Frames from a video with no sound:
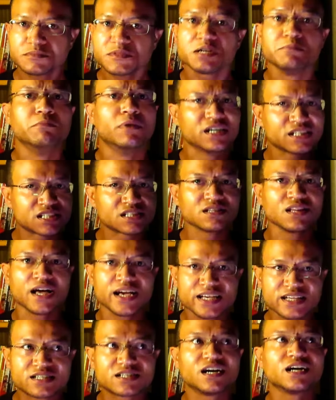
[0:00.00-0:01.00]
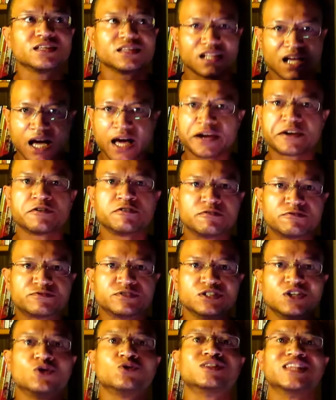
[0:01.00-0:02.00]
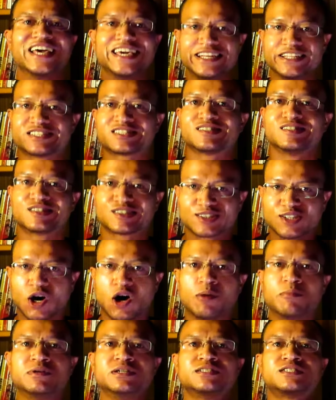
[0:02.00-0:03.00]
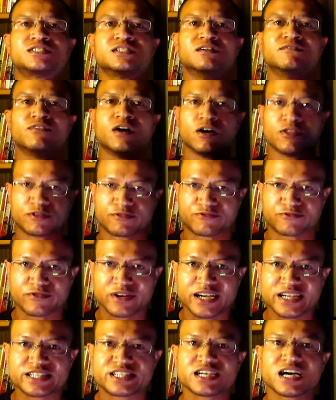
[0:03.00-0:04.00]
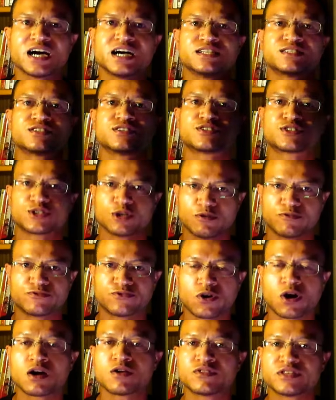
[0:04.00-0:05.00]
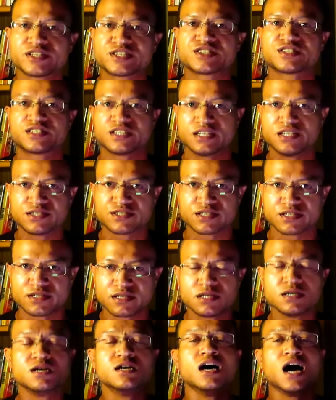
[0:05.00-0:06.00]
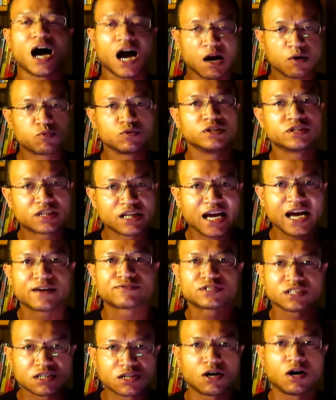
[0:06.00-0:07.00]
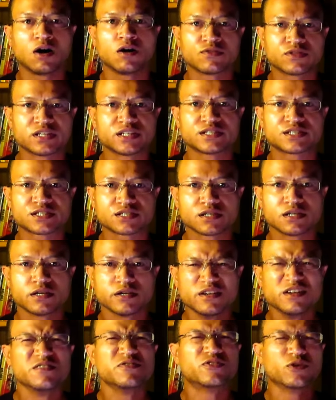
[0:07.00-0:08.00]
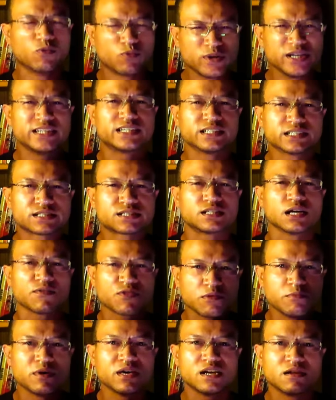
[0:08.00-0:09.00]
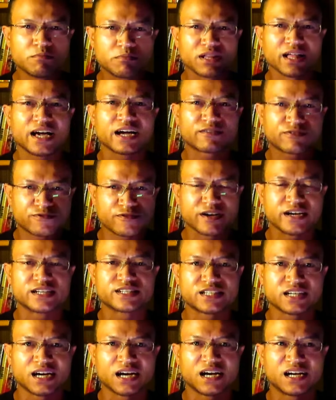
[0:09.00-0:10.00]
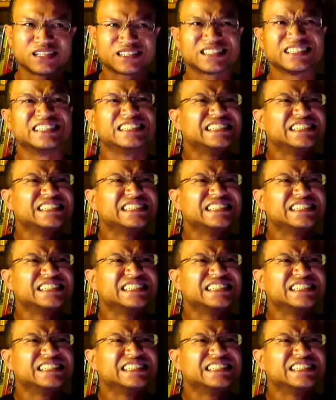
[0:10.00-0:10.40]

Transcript: much like a lot of, latest installments of other franchises so far this season, I would have to call this the weakest of the Men in Black franchise.